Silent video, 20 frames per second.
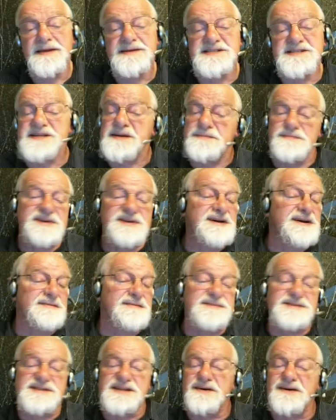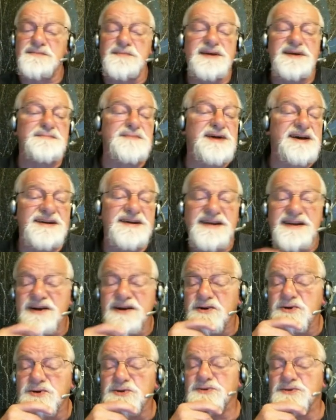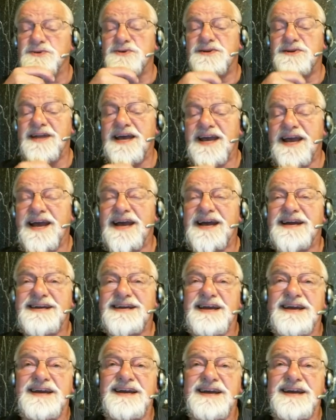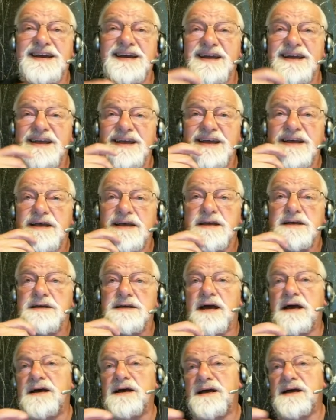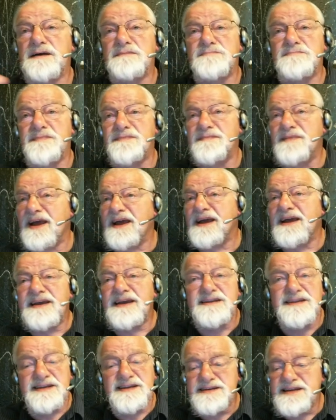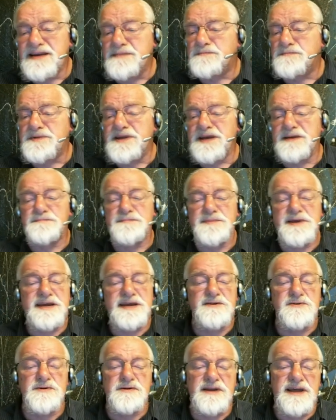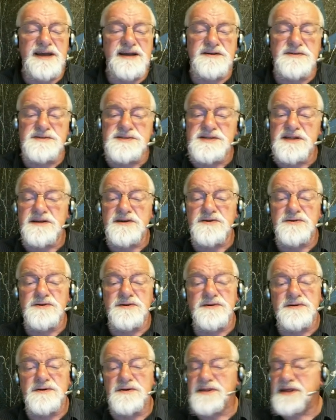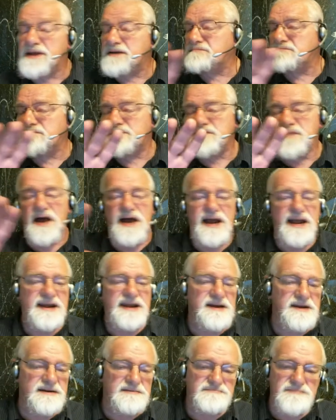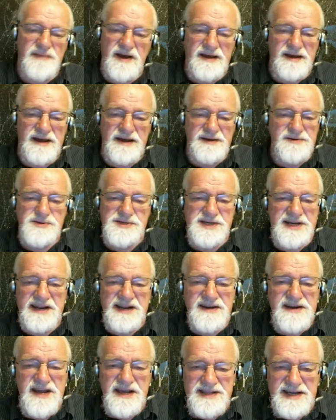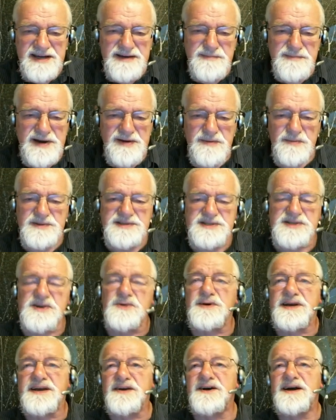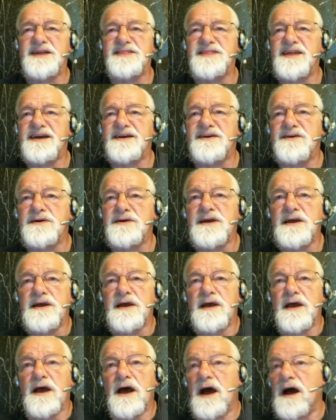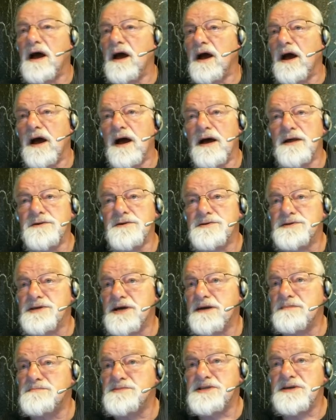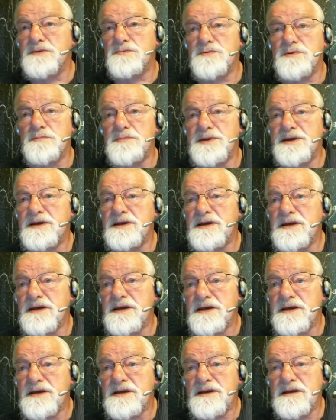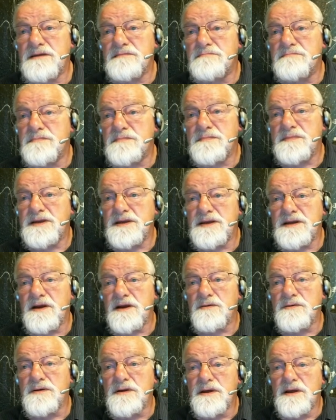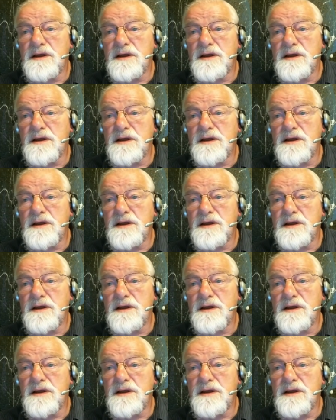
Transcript: sometimes they'll be about kernel hacking um, in the deep deep inner layers of the kernel that I had uh, understand nothing about what's going on there. Uh, other times it will be in you know,